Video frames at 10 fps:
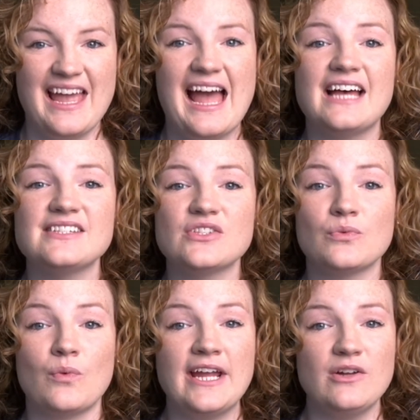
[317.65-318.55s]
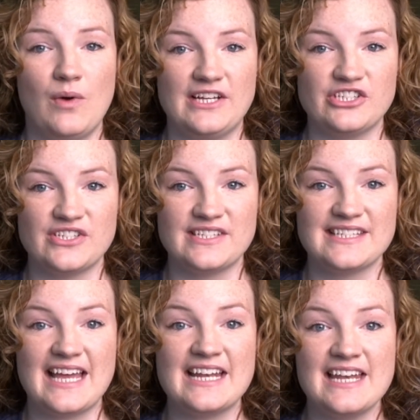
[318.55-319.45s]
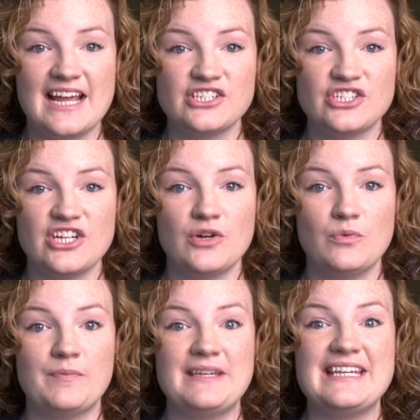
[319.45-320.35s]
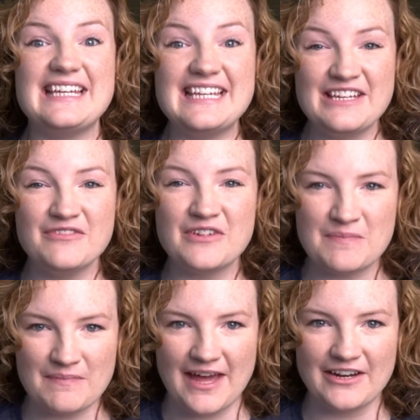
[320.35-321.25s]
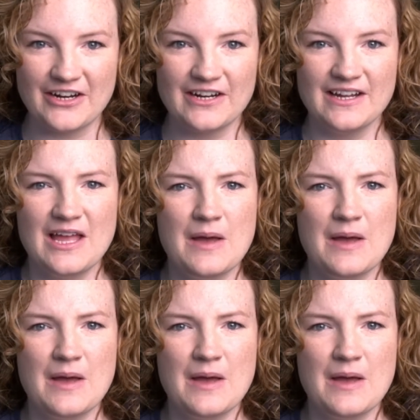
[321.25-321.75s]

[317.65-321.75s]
Ask the right questions and next year will be even better.